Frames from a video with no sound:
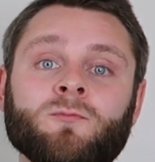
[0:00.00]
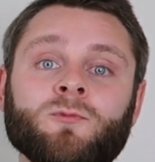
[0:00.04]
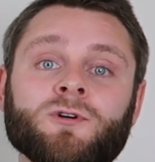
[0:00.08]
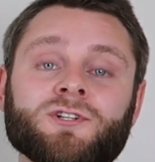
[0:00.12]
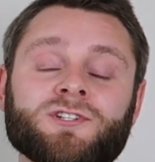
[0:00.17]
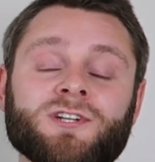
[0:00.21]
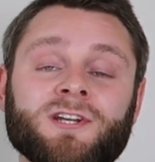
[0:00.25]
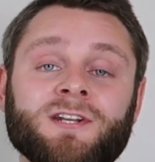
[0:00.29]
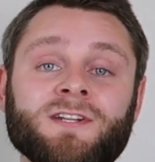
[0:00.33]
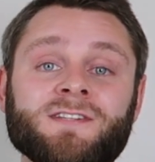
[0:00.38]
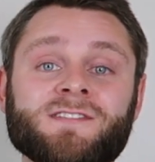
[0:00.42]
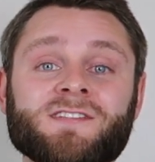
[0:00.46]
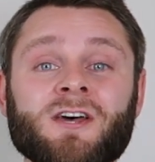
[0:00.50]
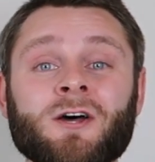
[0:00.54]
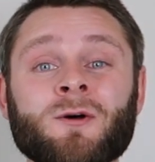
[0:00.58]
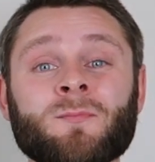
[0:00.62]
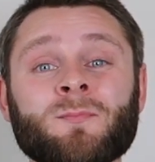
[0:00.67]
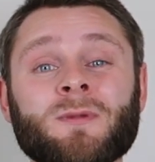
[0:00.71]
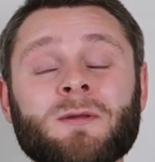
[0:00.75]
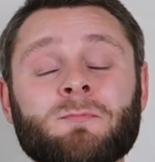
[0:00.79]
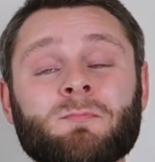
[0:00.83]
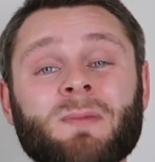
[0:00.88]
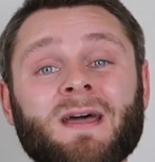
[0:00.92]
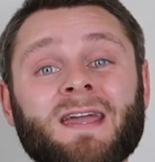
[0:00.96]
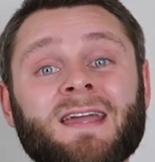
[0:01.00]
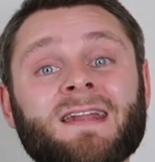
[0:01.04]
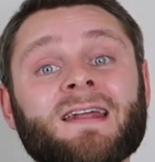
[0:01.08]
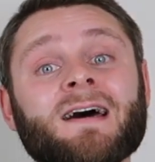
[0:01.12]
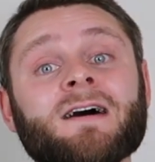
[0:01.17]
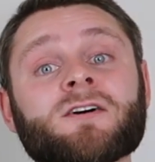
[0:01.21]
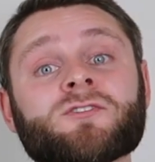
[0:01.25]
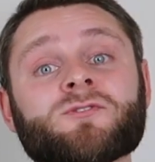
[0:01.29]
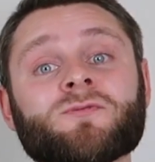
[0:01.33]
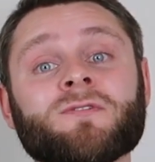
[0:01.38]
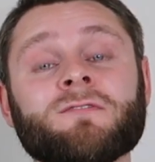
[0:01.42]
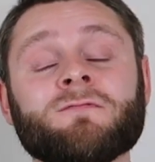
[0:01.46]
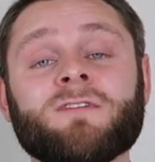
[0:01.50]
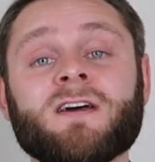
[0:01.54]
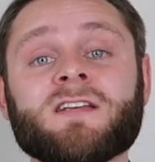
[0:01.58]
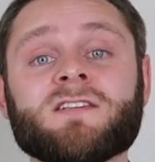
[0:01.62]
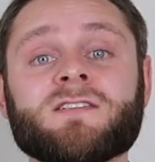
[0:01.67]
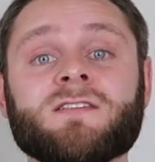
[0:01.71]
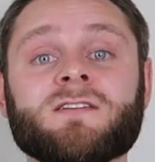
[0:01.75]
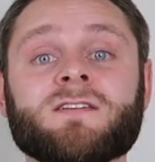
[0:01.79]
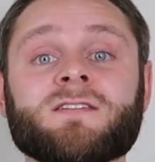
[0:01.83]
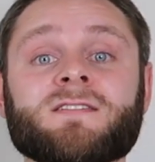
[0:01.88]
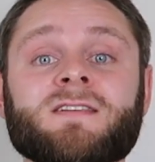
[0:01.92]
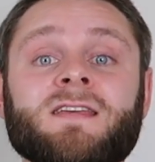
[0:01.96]
which can in turn be paid out to
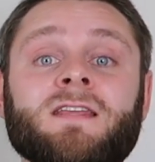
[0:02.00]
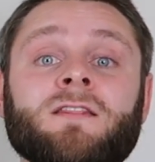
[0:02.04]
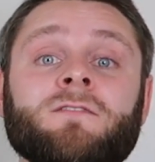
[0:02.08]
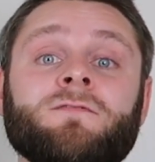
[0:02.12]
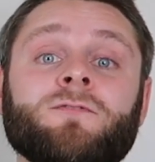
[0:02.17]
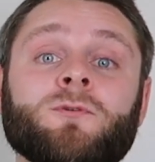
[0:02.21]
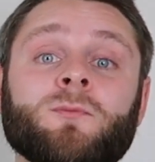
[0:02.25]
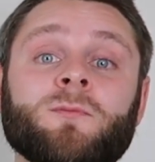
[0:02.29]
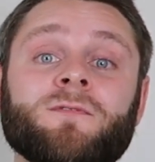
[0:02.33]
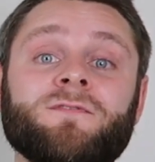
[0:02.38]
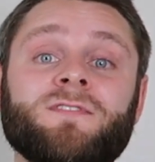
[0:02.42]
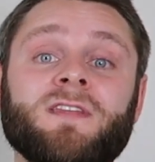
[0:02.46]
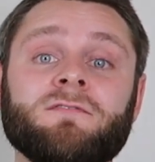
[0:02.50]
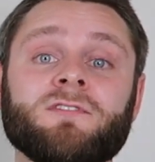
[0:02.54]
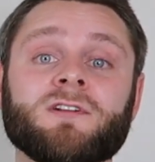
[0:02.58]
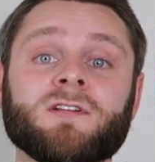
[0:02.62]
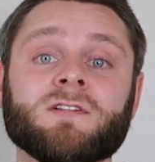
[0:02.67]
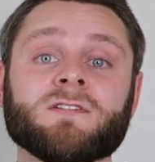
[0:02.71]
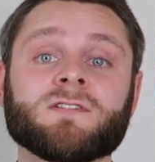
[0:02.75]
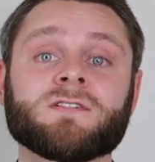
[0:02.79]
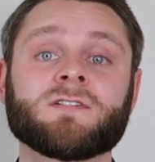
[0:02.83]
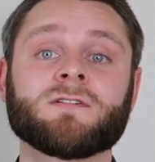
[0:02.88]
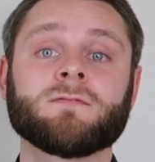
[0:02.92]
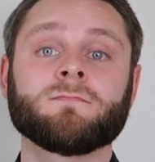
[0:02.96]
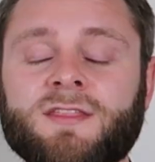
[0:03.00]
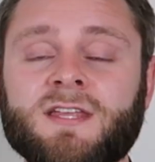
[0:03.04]
investors in the form of dividends.